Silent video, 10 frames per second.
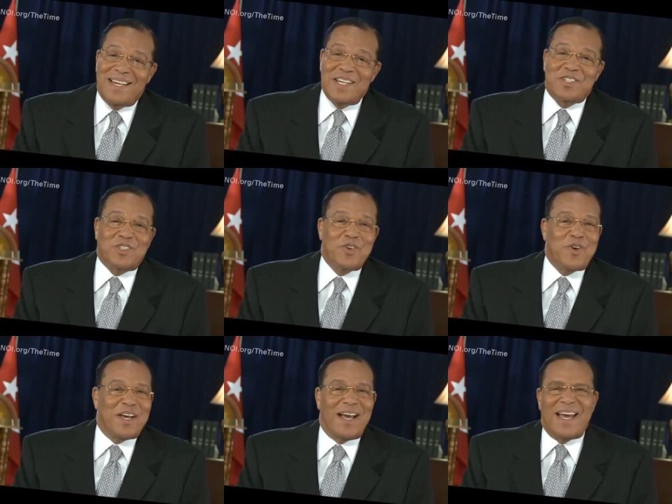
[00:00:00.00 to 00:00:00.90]
He's
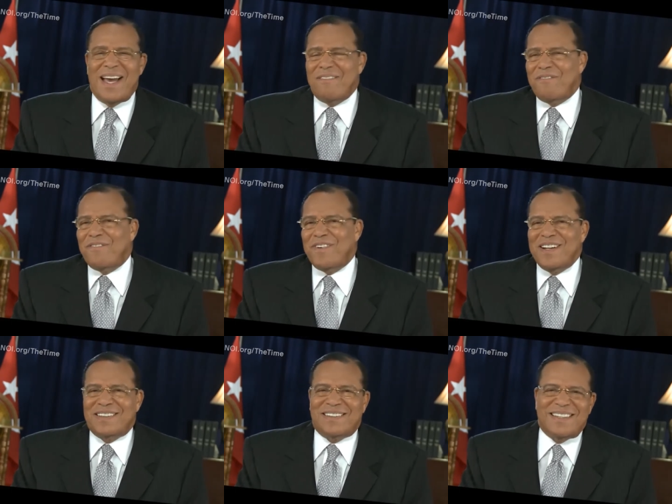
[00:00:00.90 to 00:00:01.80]
doing
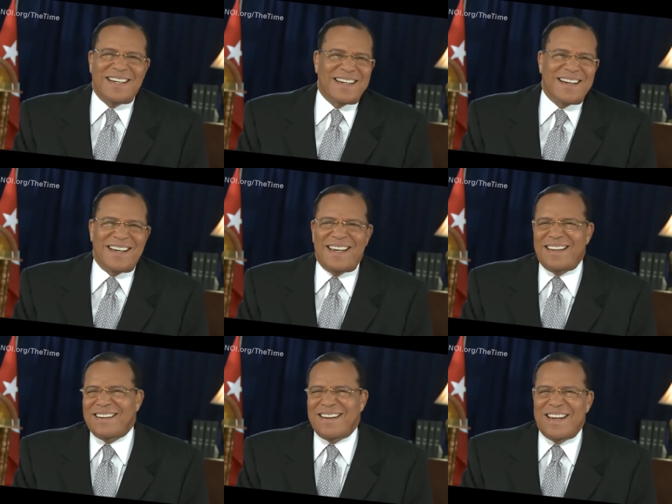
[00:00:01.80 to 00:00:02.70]
everything
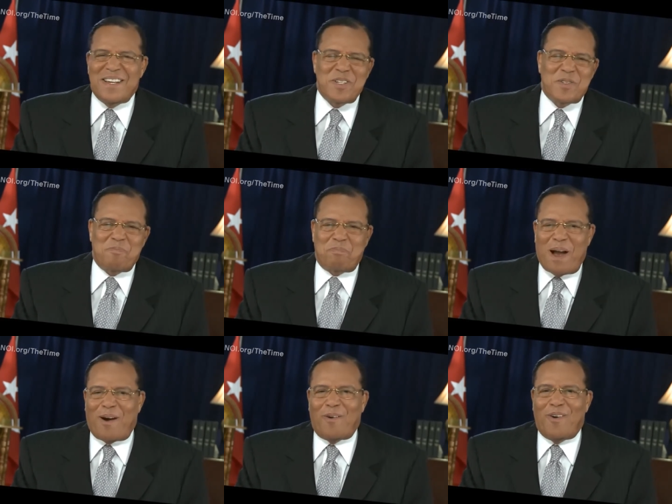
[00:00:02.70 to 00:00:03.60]
in his
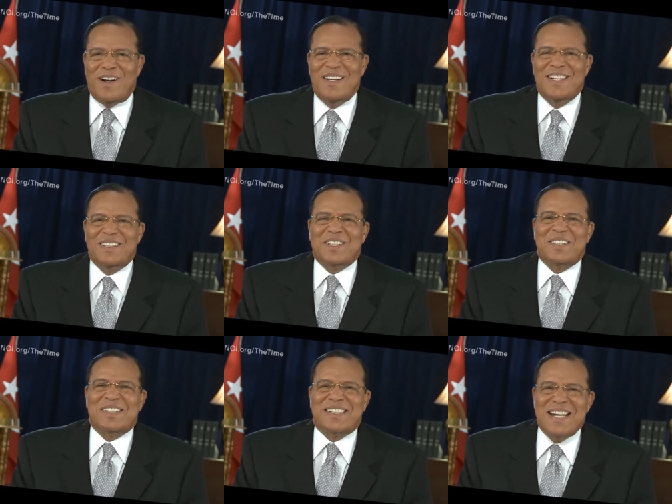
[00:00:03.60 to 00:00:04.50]
power
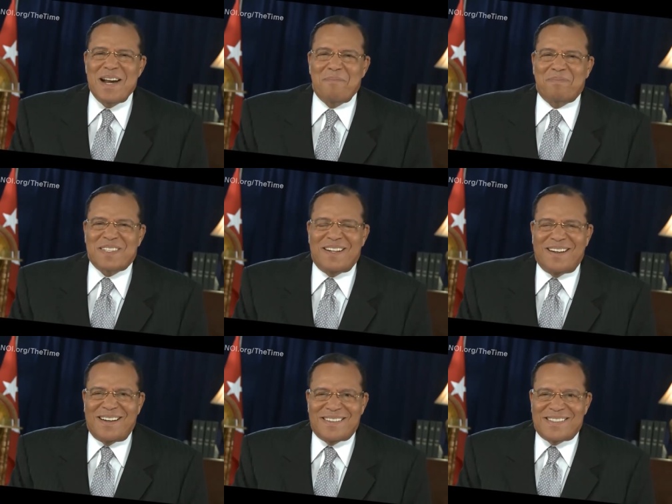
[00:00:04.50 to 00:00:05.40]
to tempt
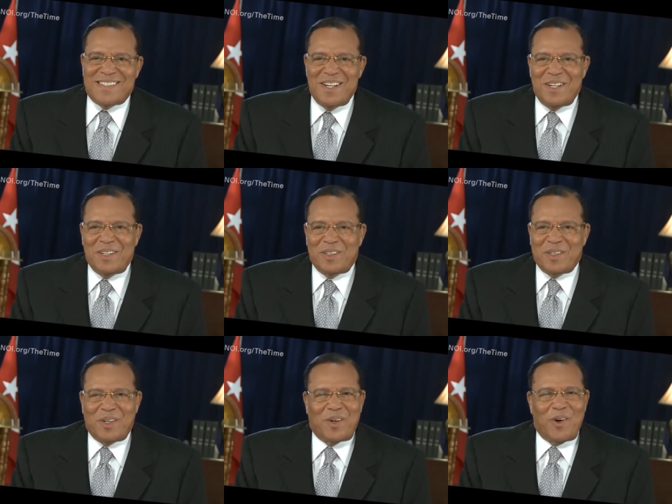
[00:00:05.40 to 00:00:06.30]
us
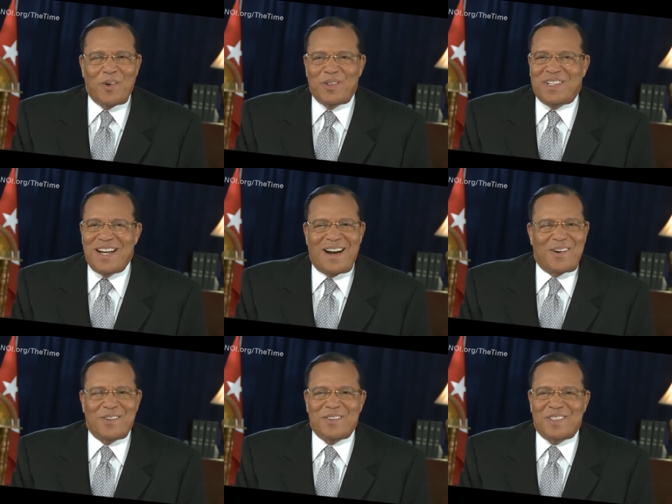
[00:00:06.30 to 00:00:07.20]
to go
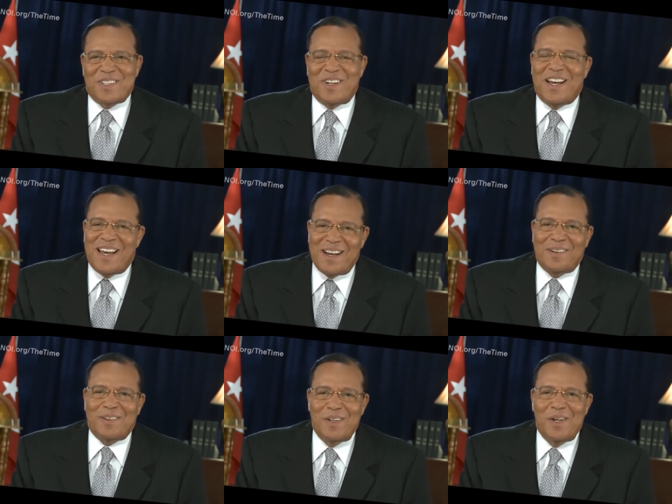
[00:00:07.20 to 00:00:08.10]
down to
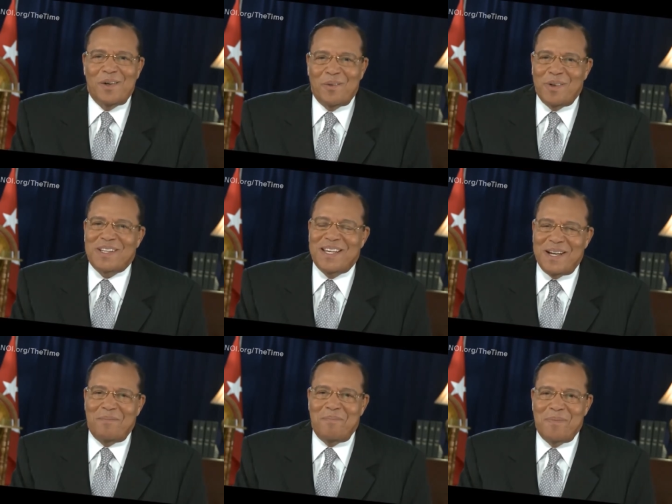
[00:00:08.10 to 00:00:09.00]
hell with
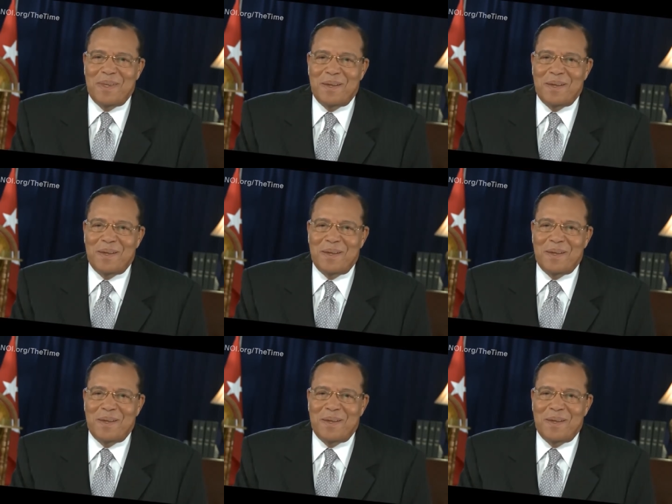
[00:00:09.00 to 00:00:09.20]
him.